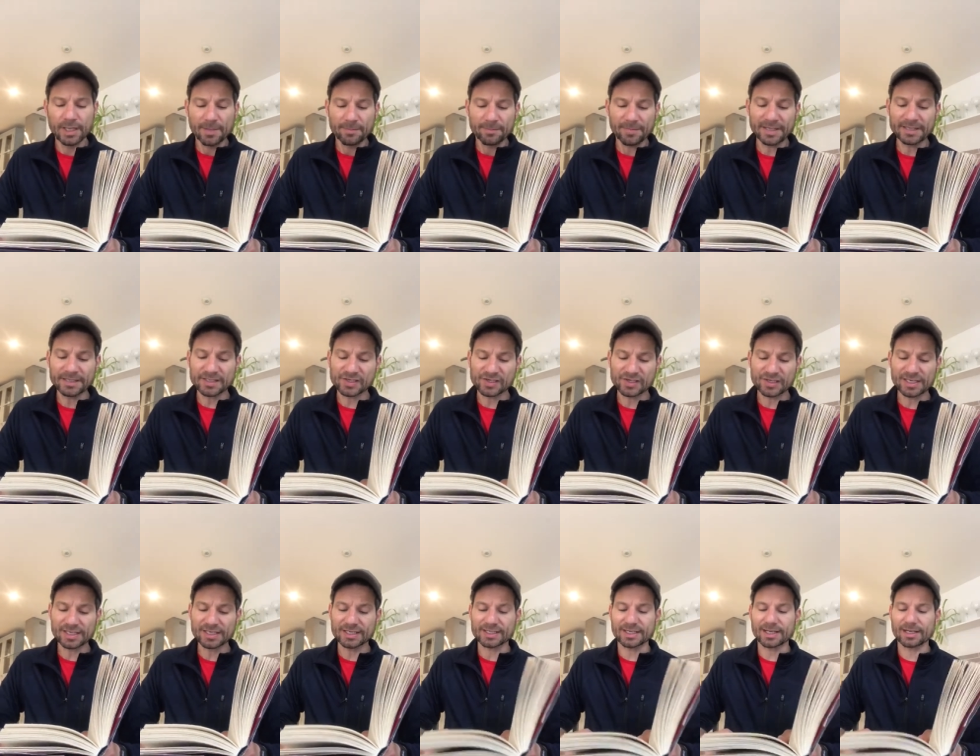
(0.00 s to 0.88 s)
Ben
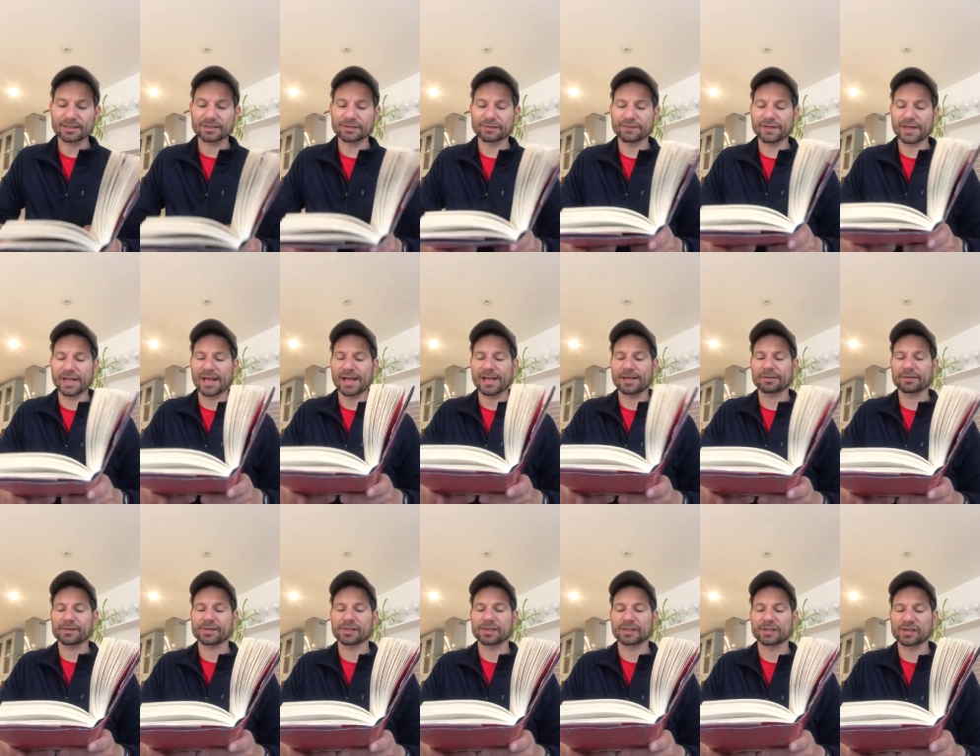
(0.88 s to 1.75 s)
sneaked out of the
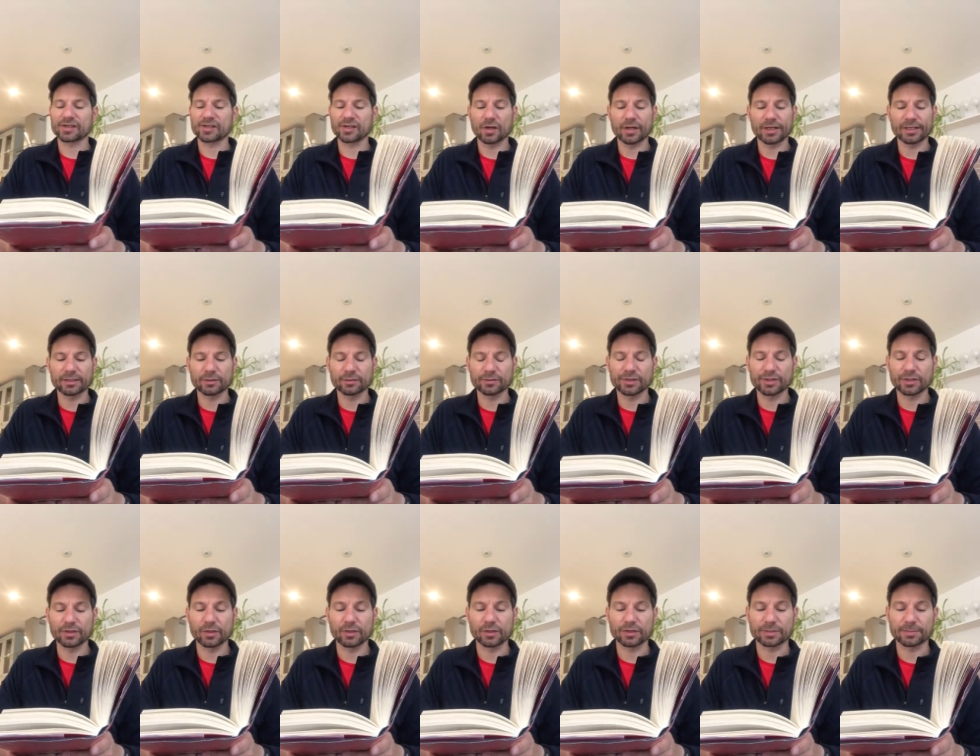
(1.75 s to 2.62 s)
house and cycled to
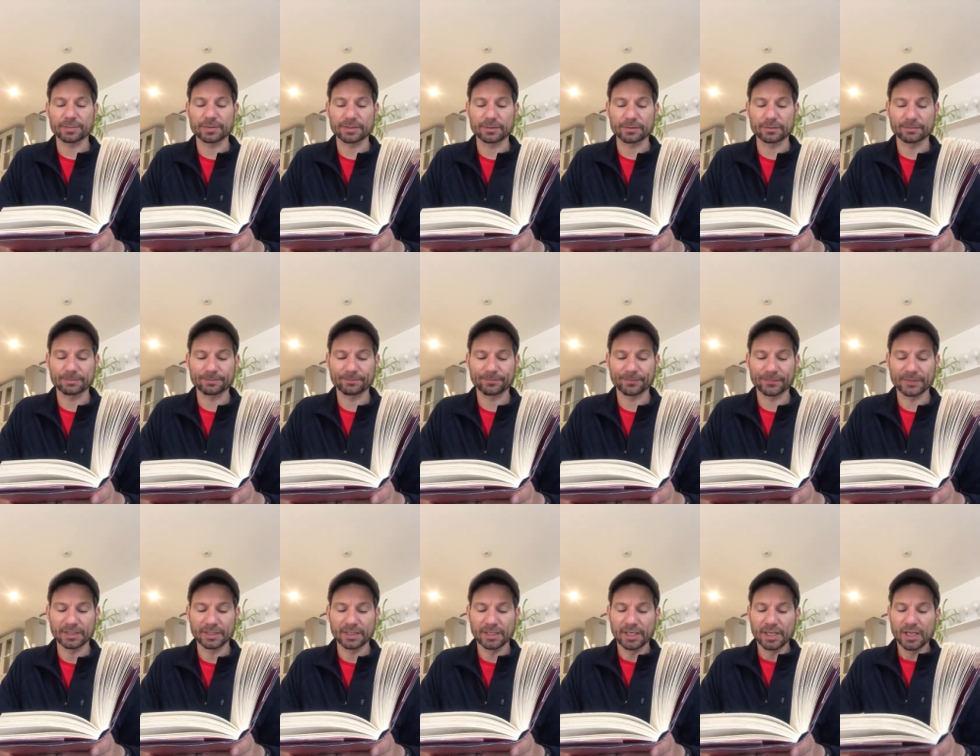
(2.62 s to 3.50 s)
the hospital.
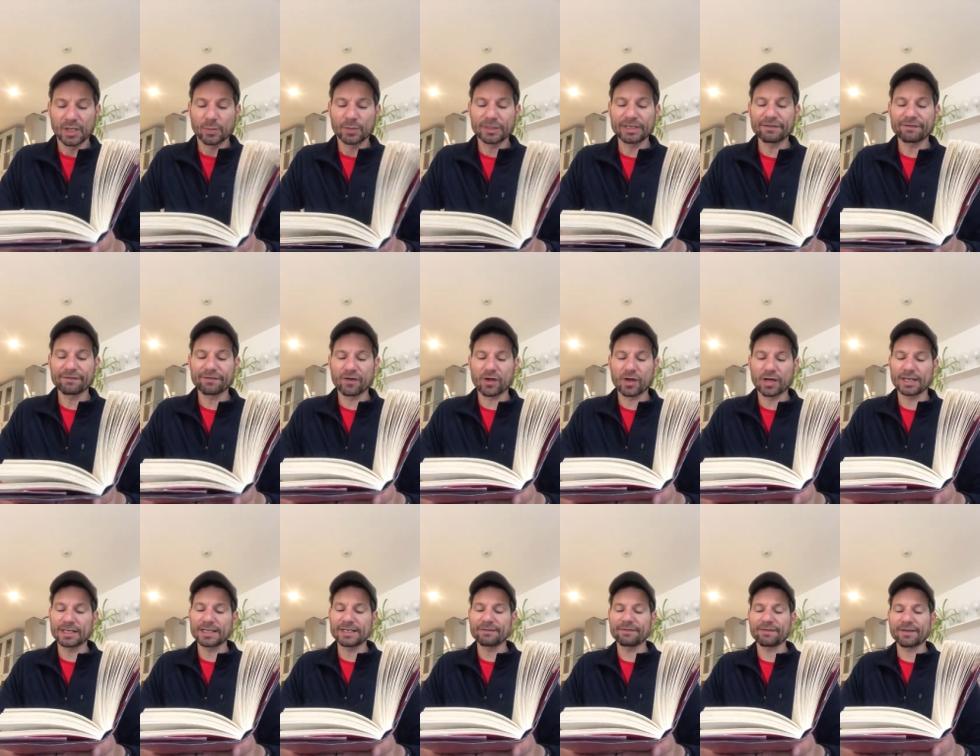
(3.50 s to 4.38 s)
When he
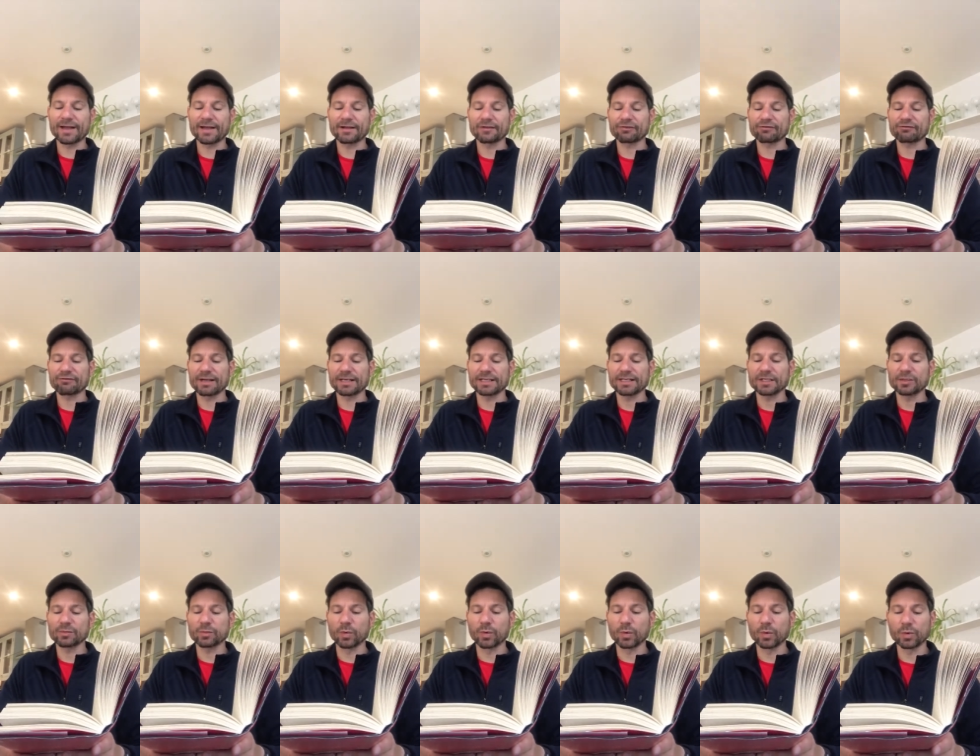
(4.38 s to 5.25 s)
finally found
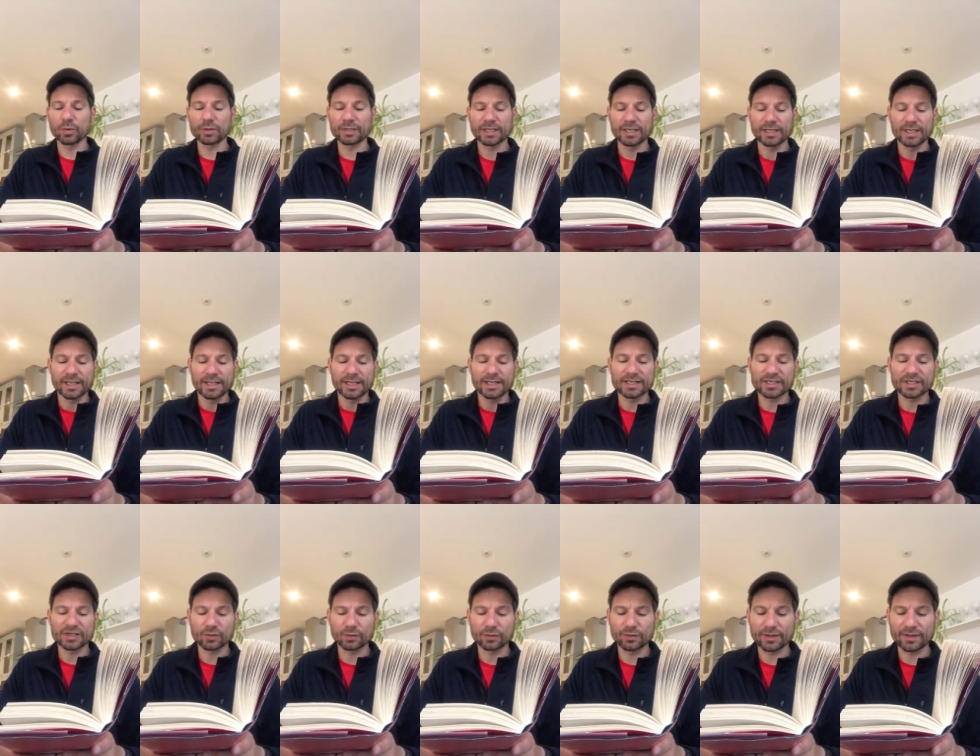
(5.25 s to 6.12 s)
Granny's ward, he
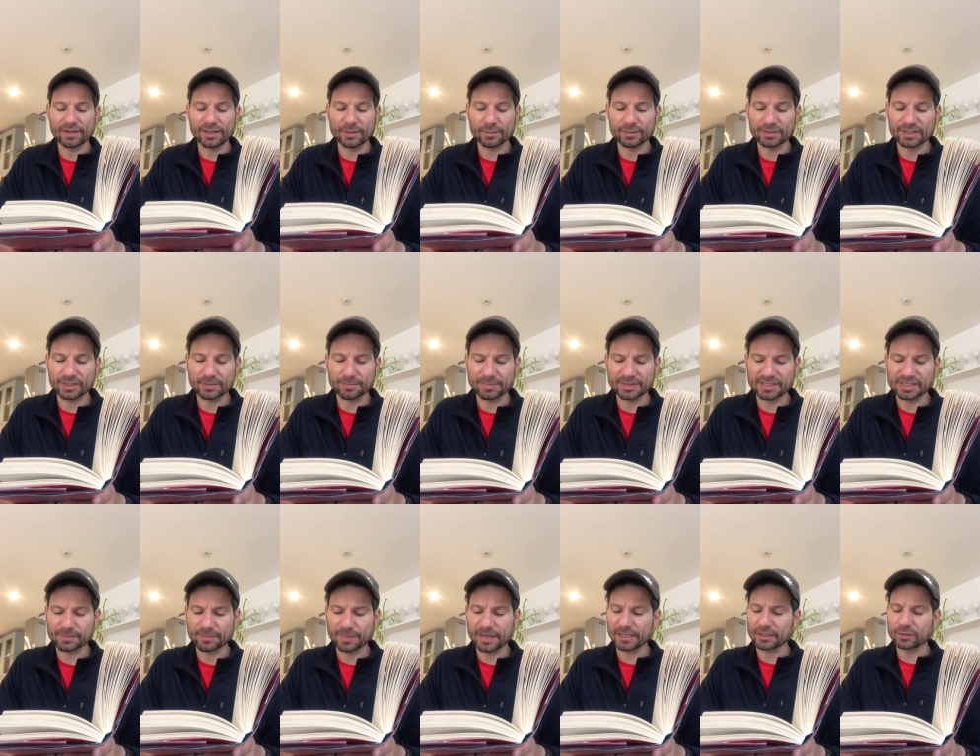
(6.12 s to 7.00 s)
saw that there was a
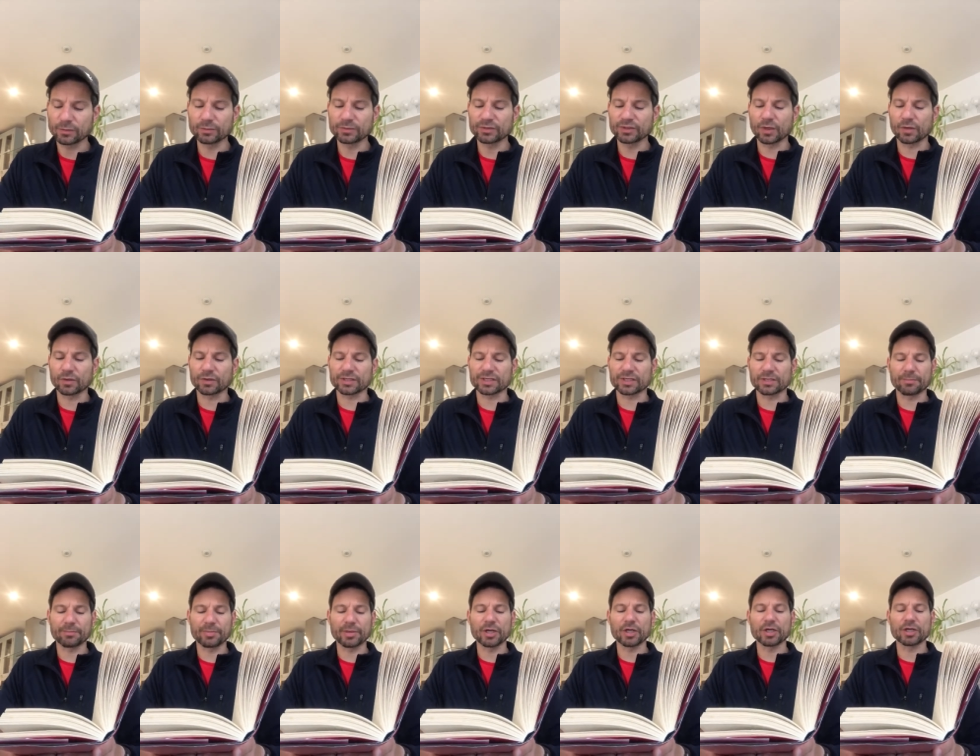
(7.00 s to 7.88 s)
bespectacled doctor
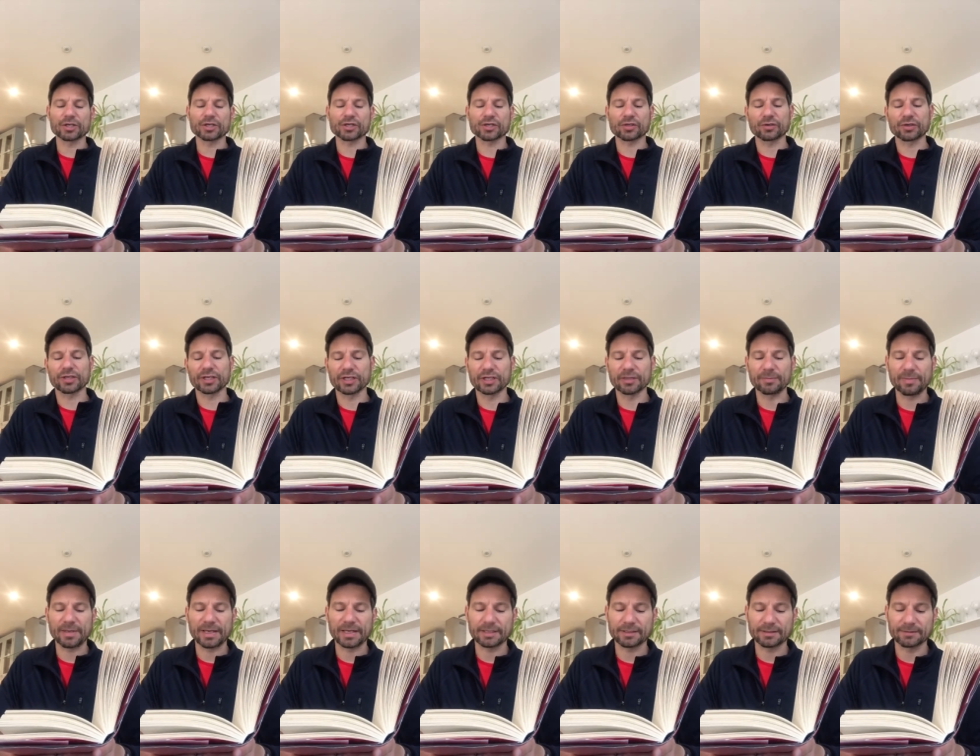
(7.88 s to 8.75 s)
perched on her
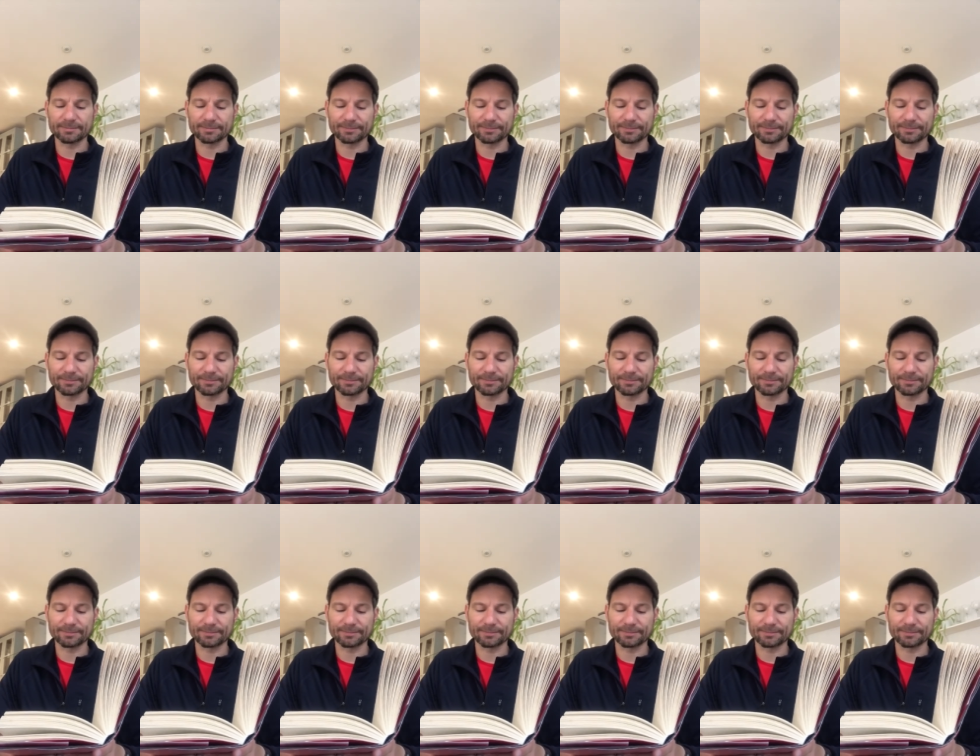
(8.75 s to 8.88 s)
bed.